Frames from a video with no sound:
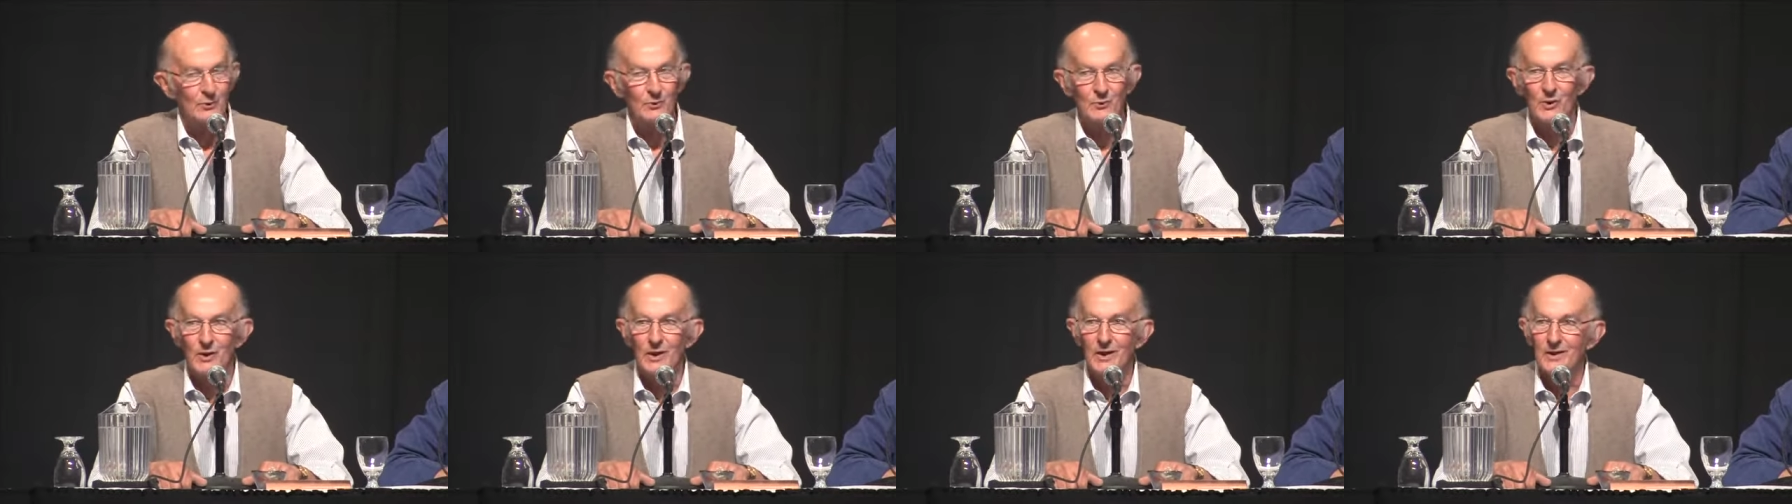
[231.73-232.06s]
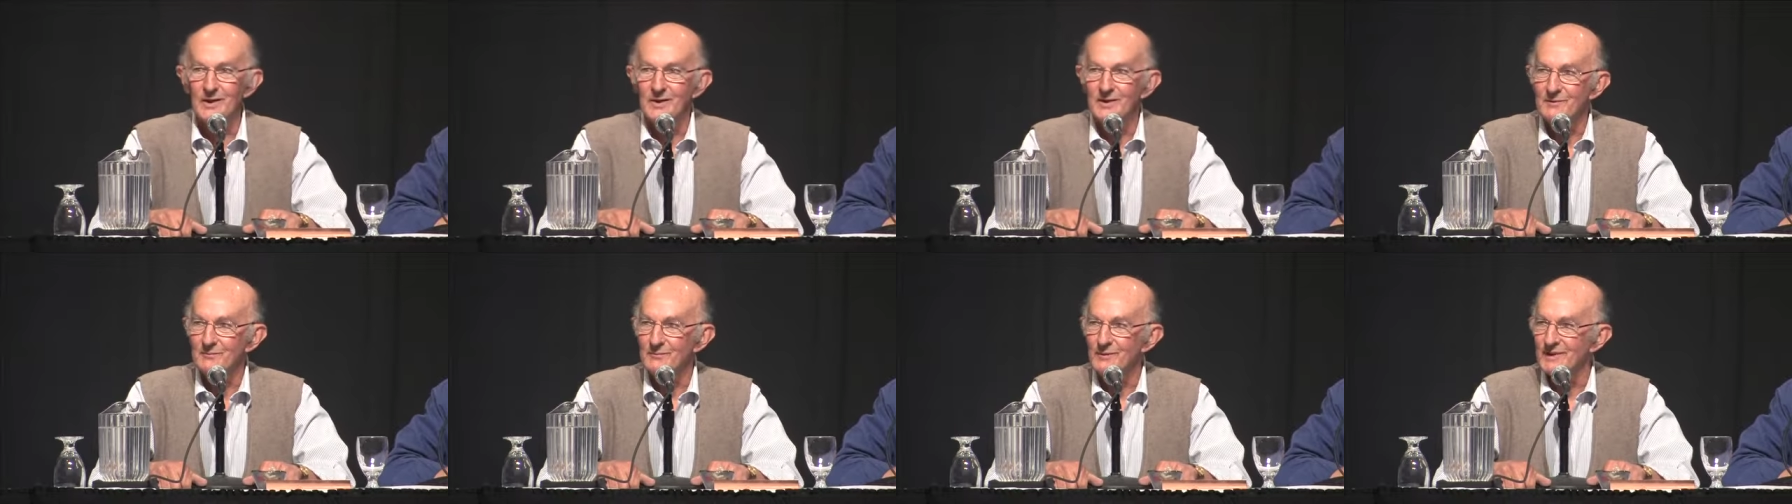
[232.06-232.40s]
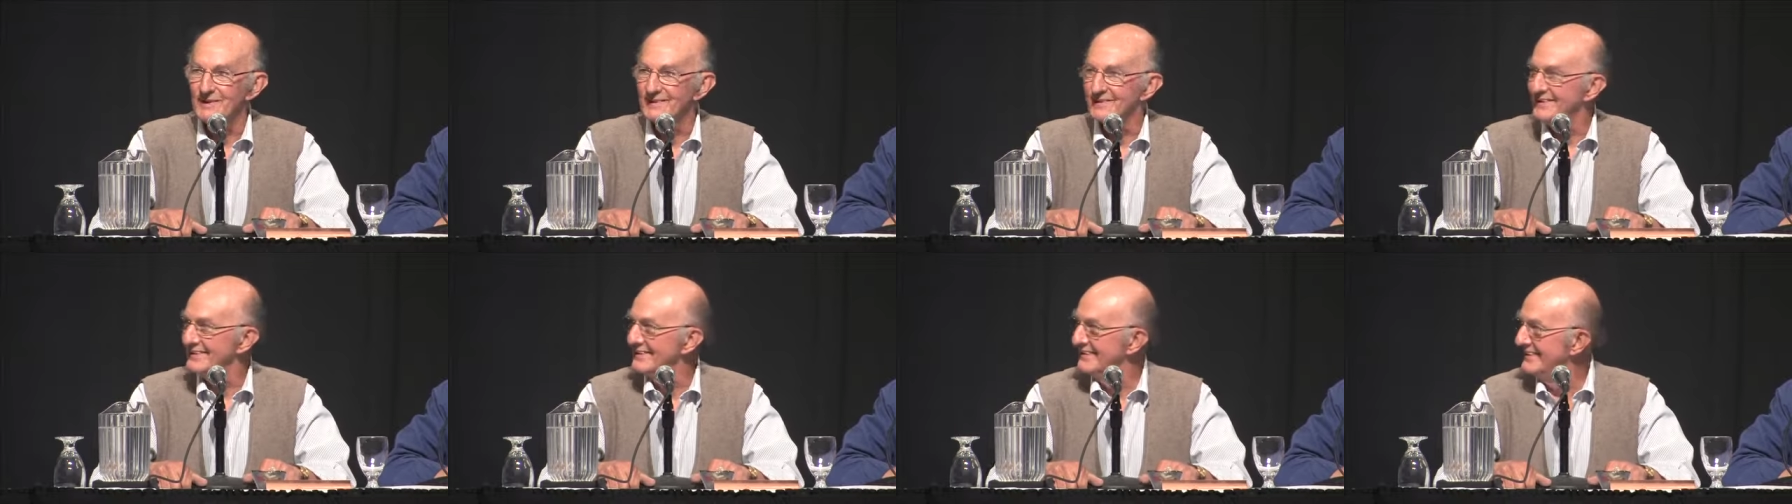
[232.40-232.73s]
wallet.
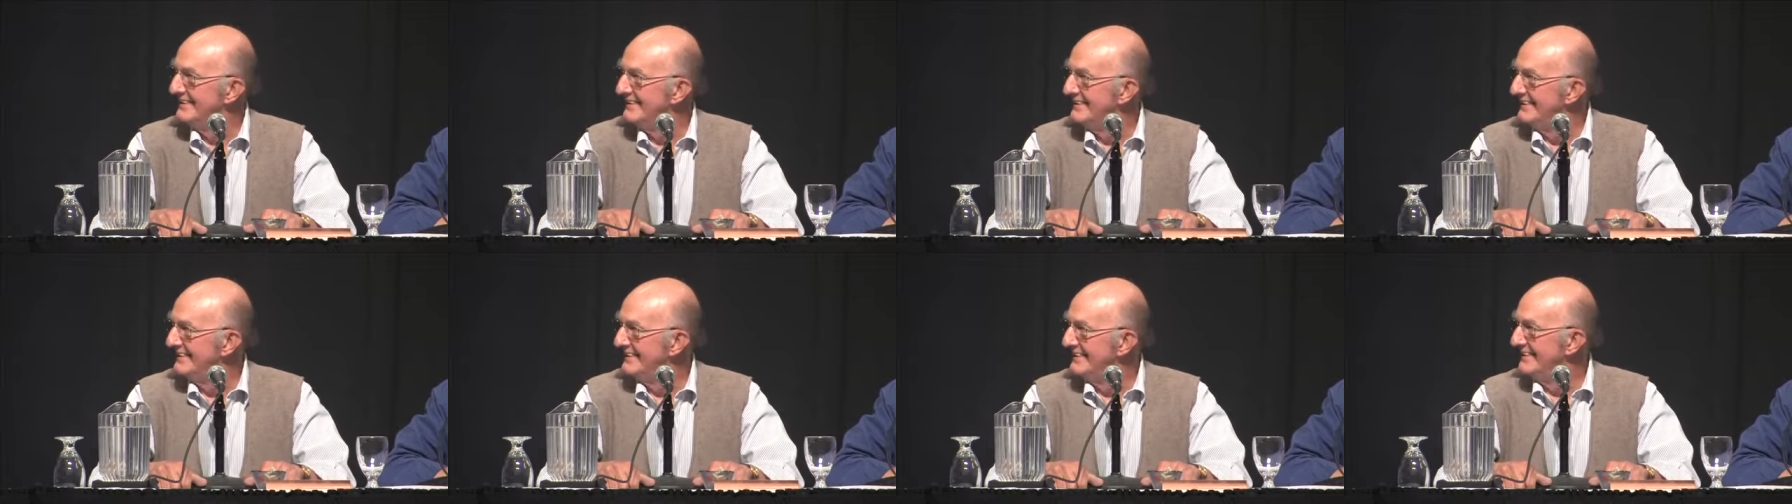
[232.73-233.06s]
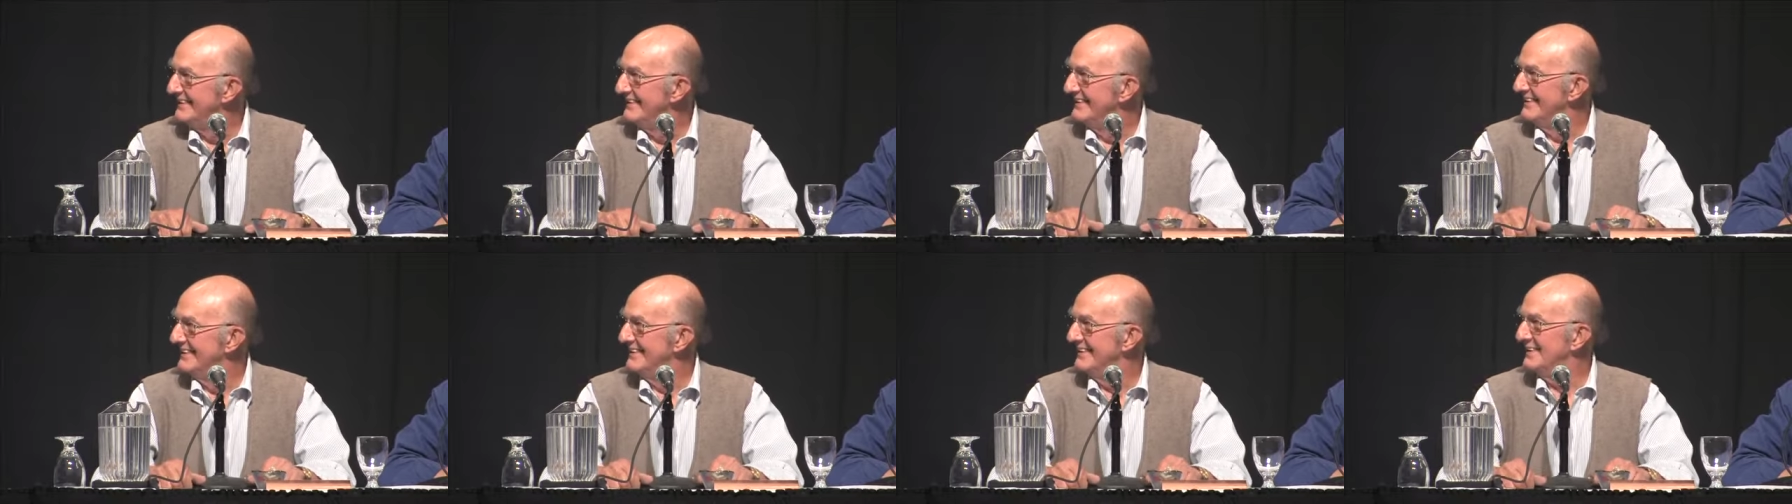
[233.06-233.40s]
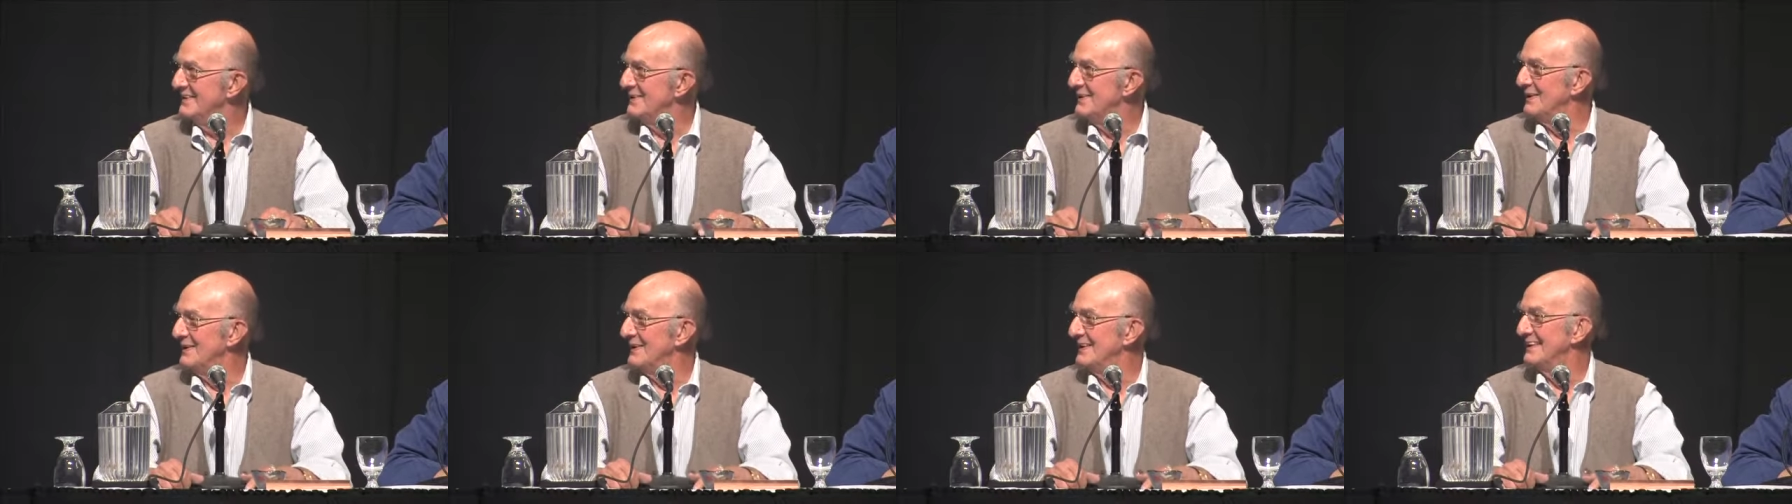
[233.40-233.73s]
But
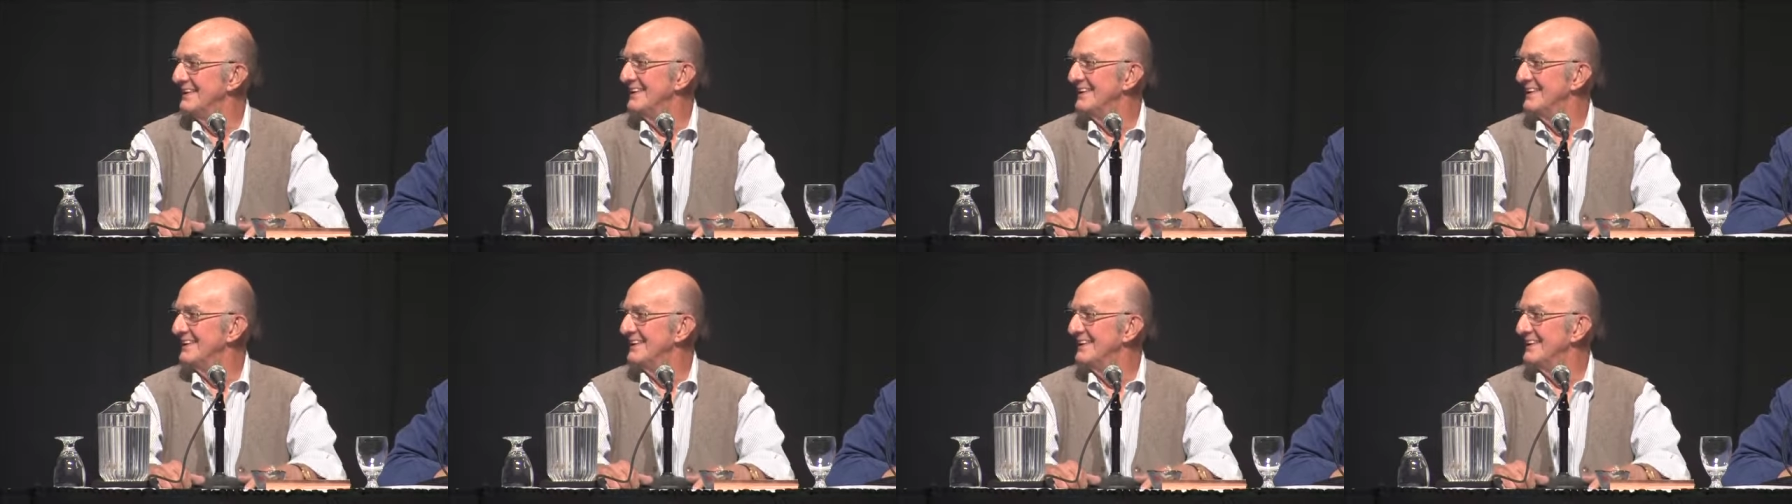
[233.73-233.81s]
uh,